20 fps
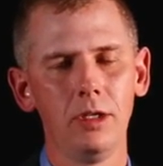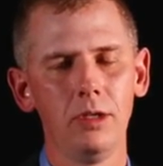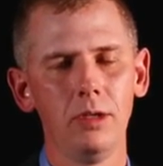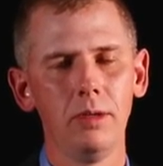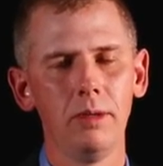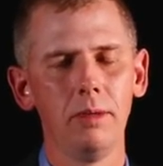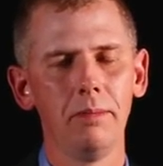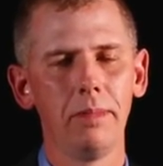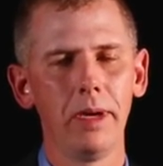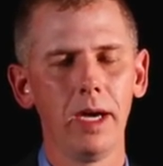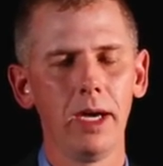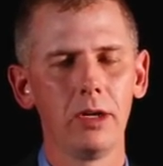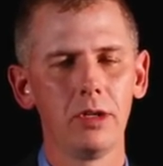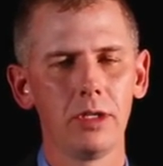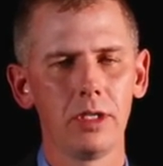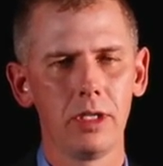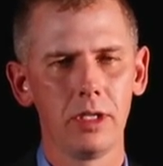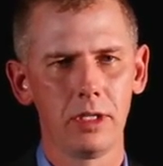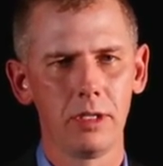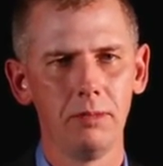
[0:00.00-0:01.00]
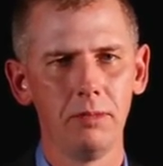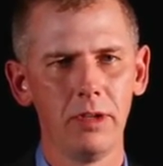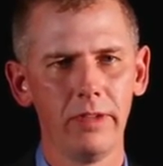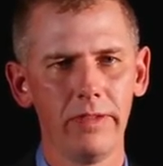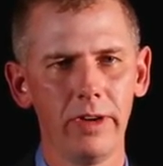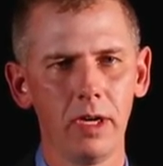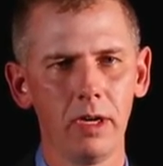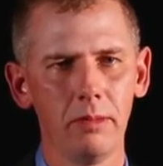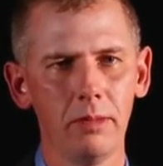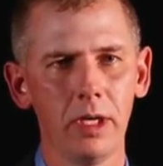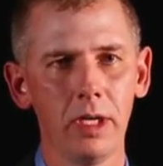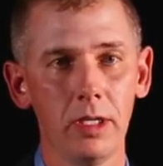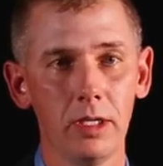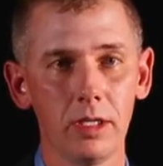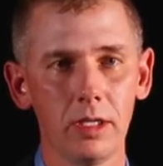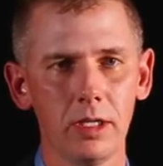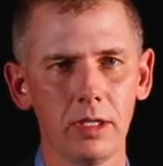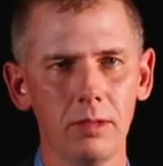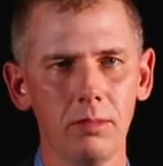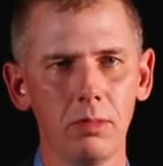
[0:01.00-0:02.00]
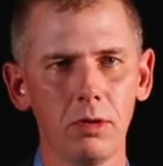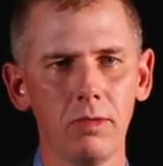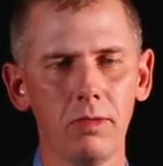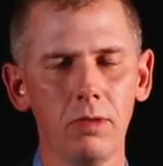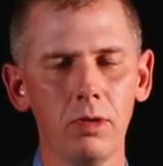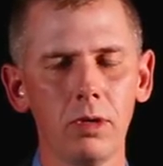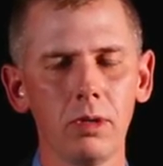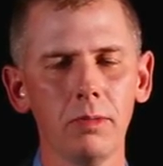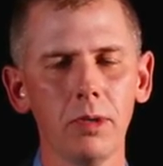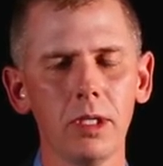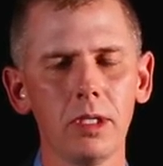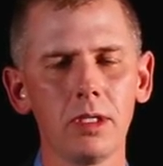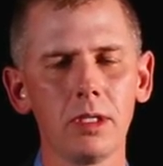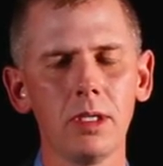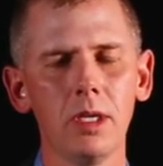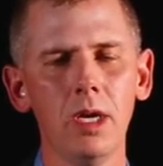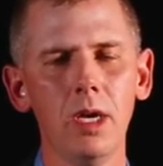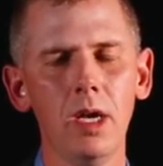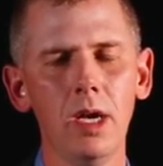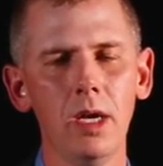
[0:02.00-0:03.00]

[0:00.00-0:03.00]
to impair system development and system performance.